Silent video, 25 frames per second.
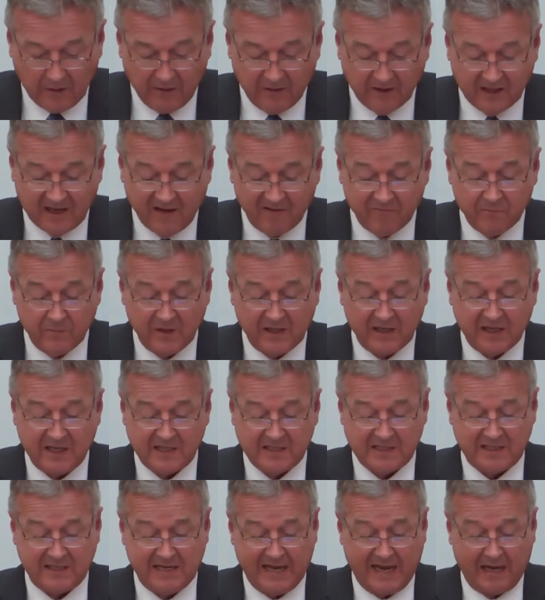The government
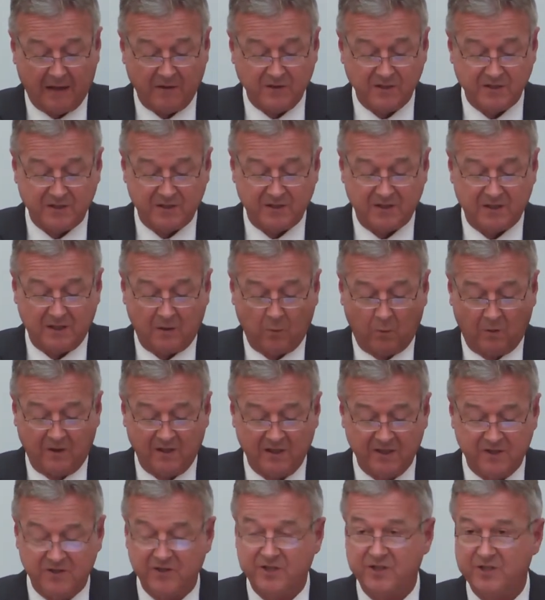has announced that it
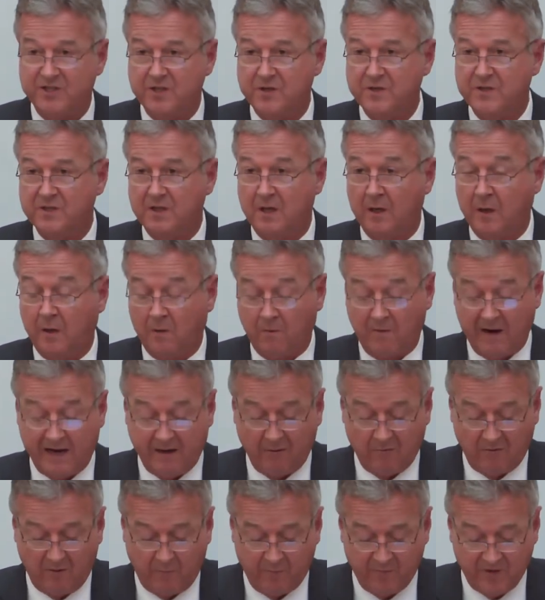will introduce a
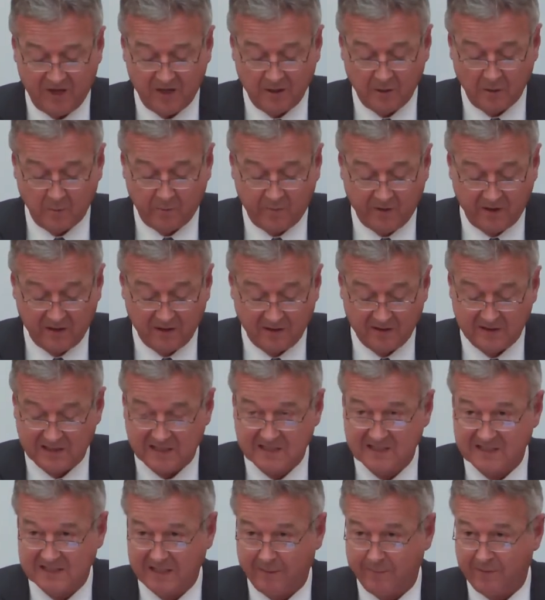Great Repeal Bill
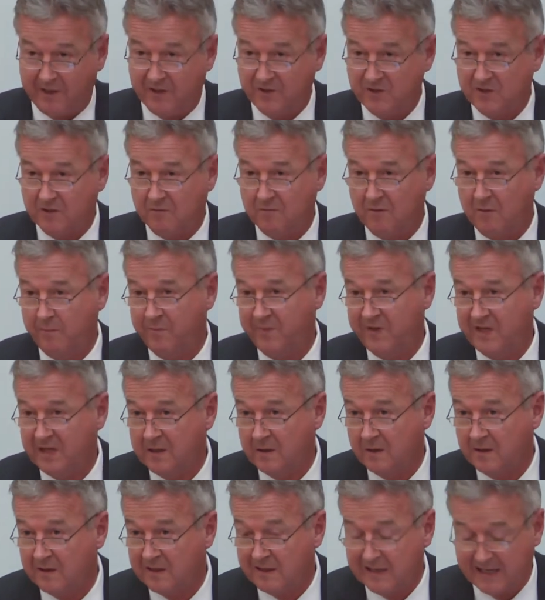this summer to
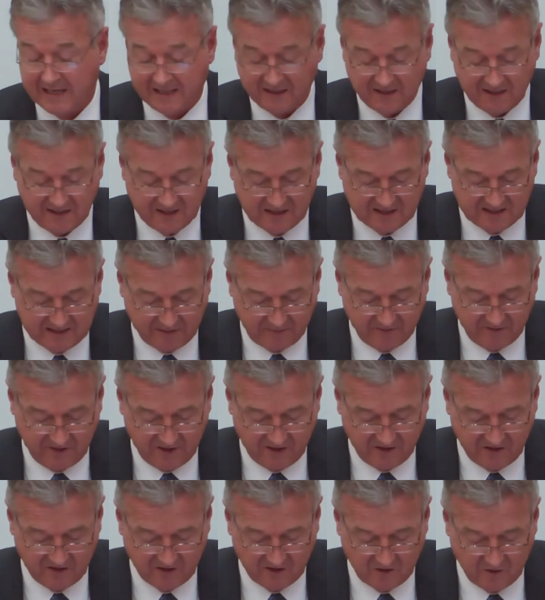repeal the
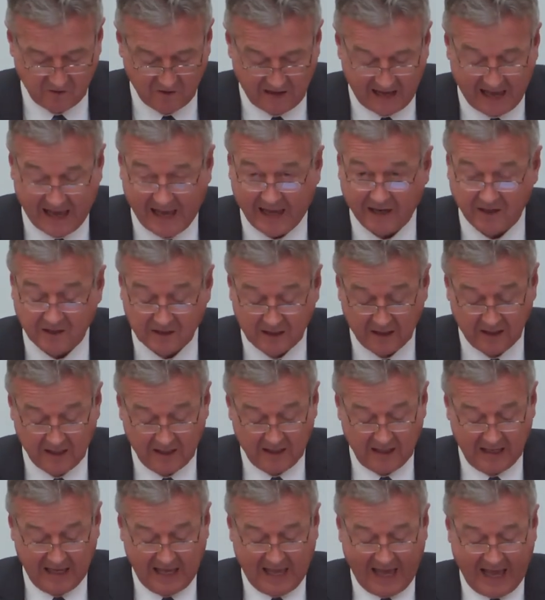1972 Act
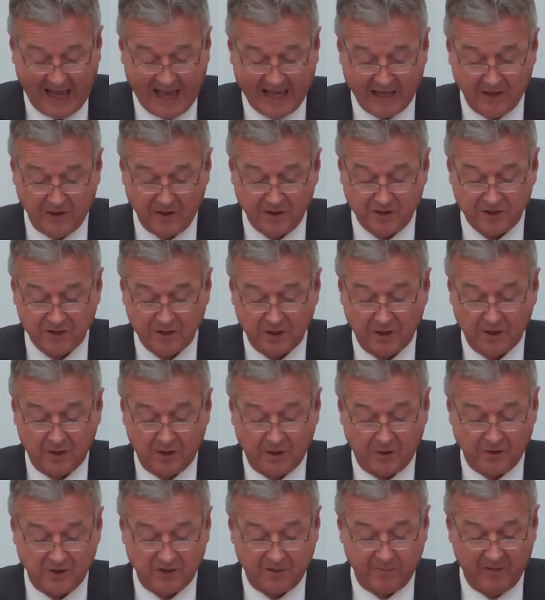and
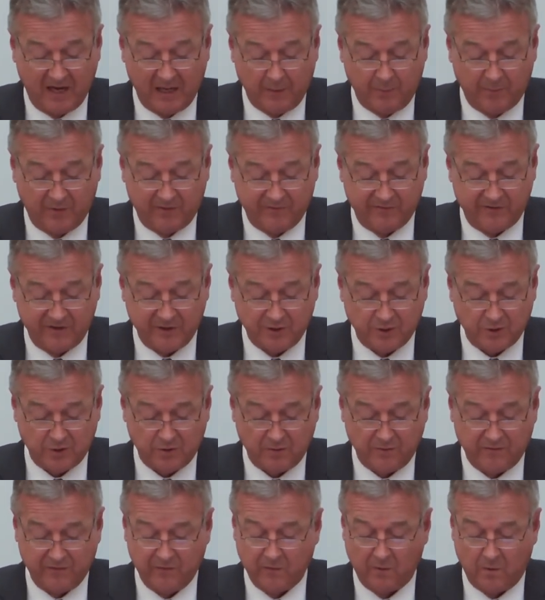to make
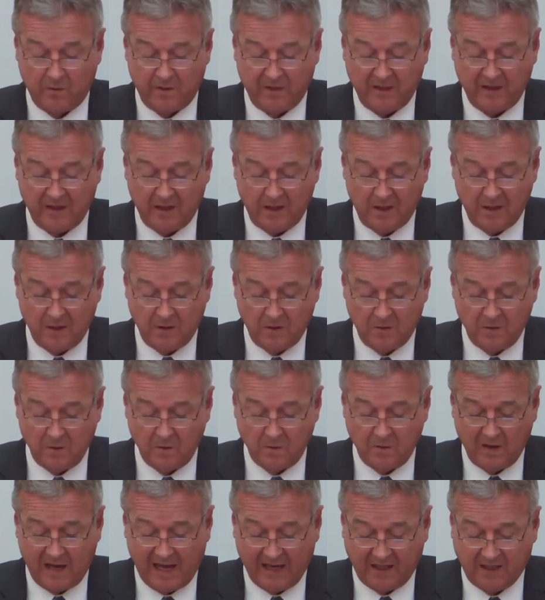provision for the
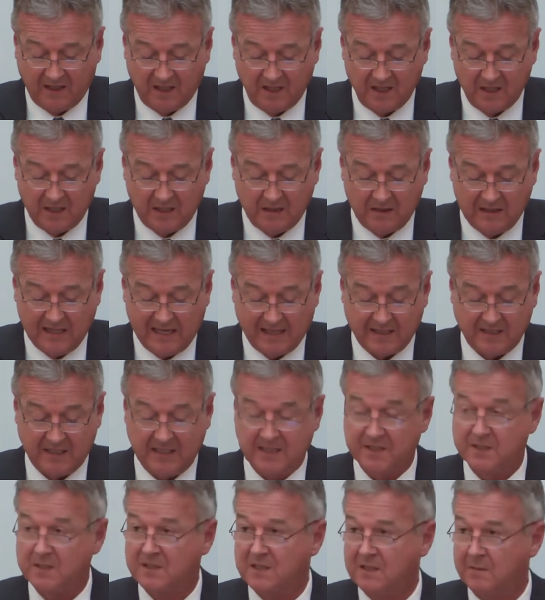EU acquis, that
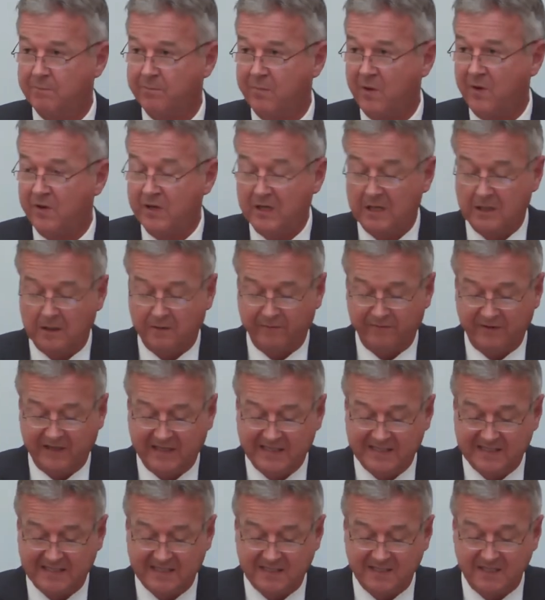is the body of
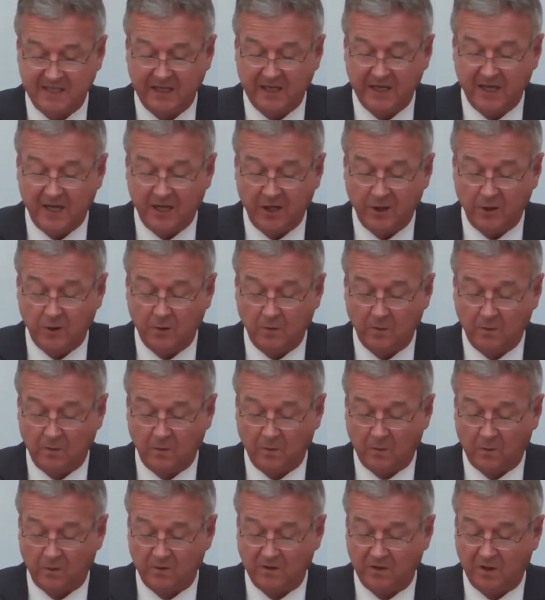existing EU
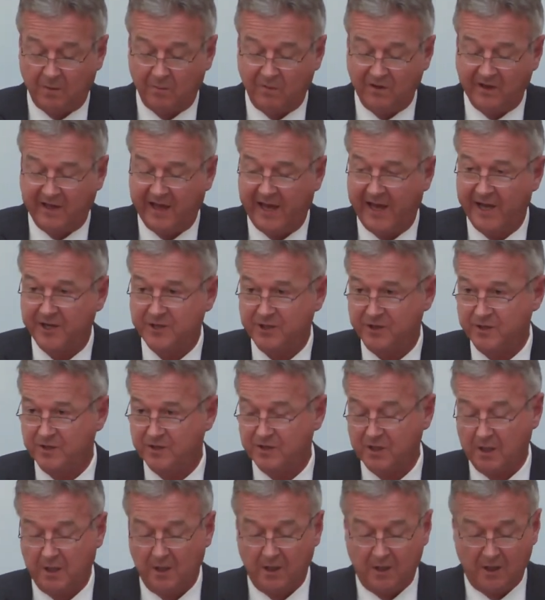law and
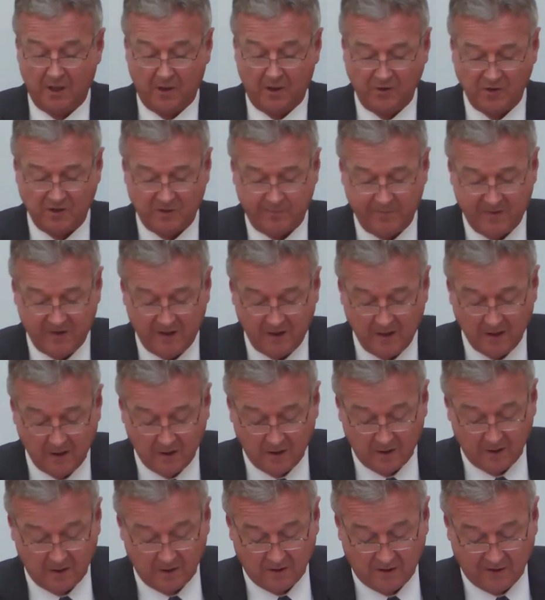obligations, to be
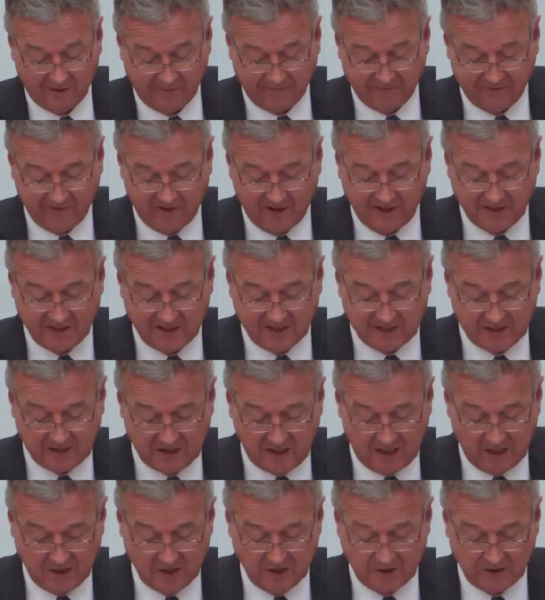
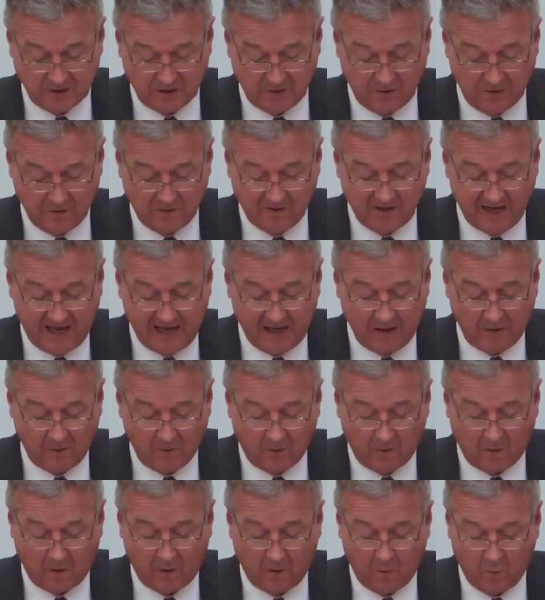converted into UK
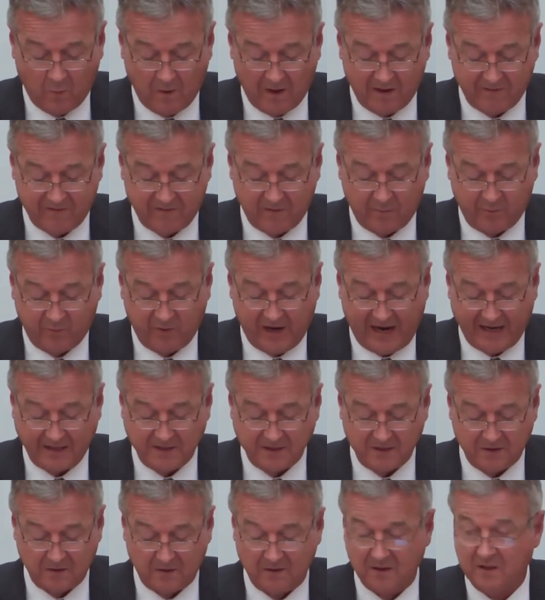law wherever
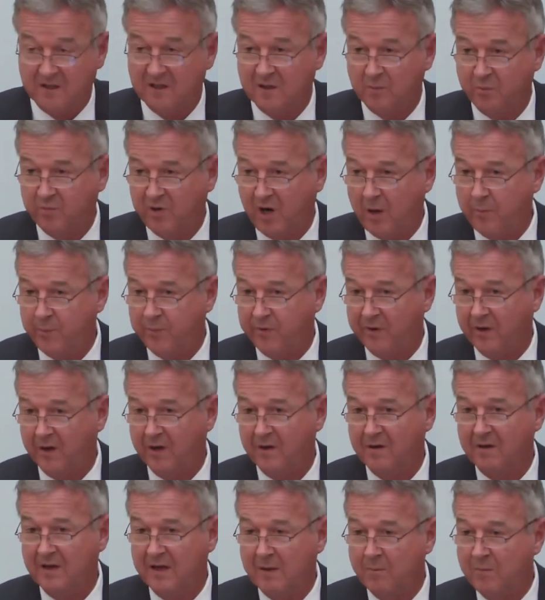practical and
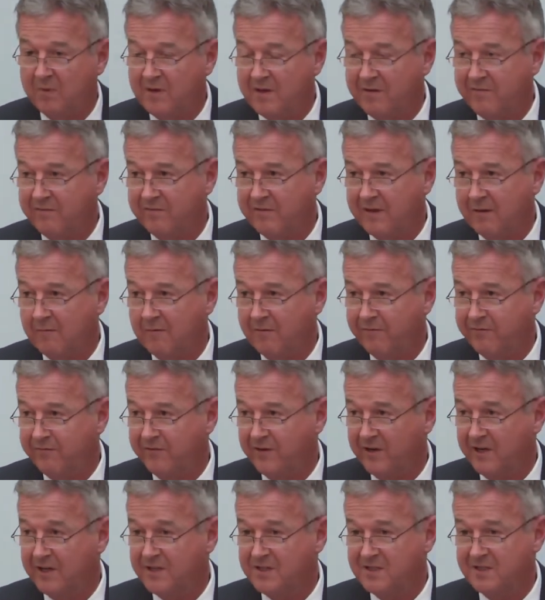appropriate. I believe they're
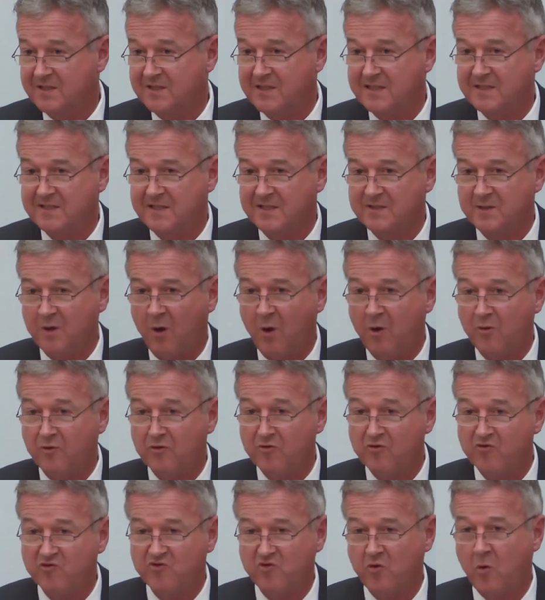referring to this as
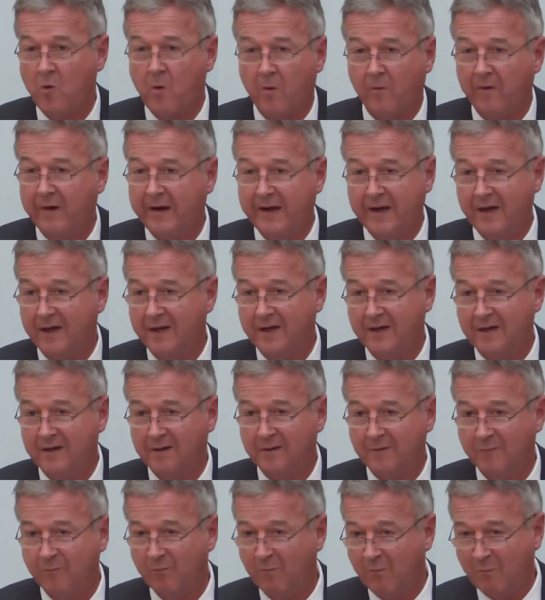onshoring in
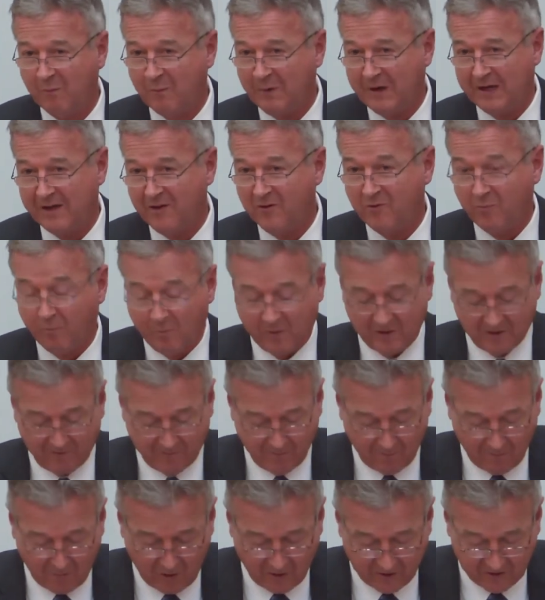a nice bit
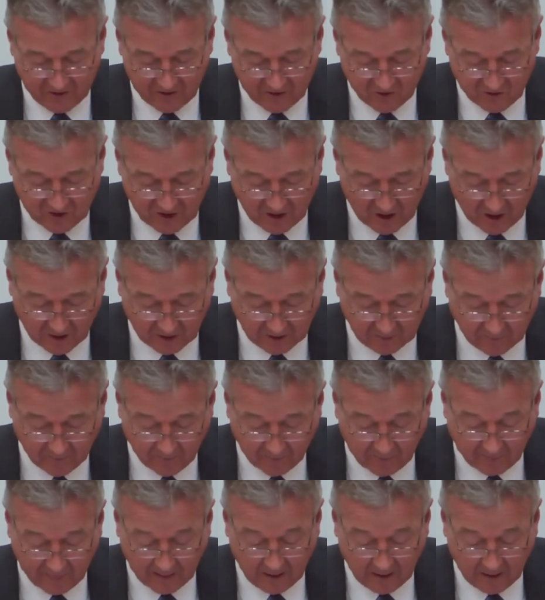of modern jargon.